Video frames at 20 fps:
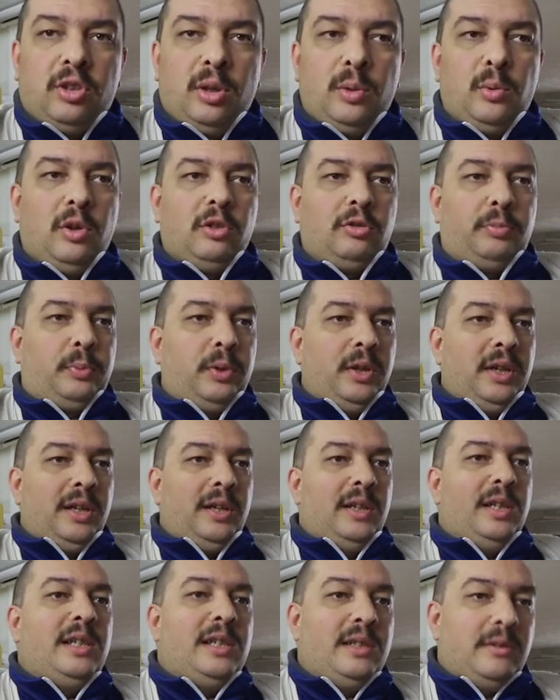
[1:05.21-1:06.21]
I was pretty
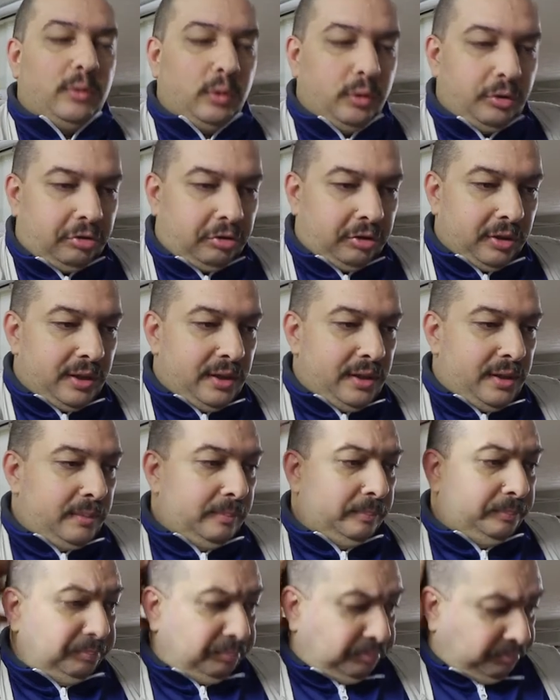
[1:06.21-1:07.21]
nervous.
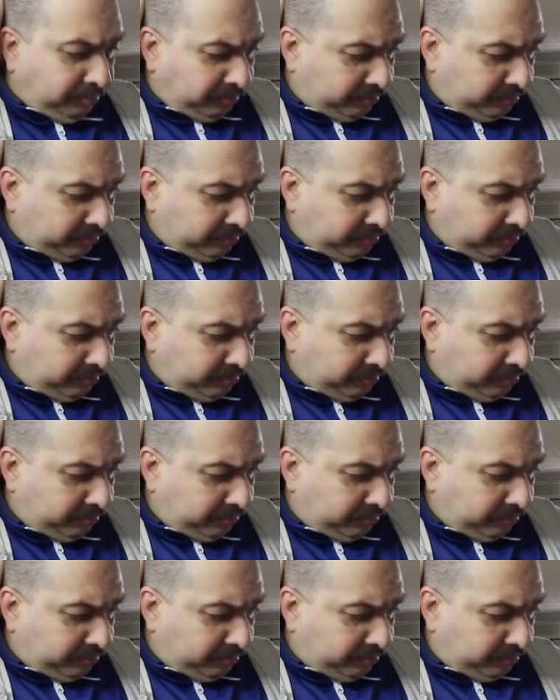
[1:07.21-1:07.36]
Um,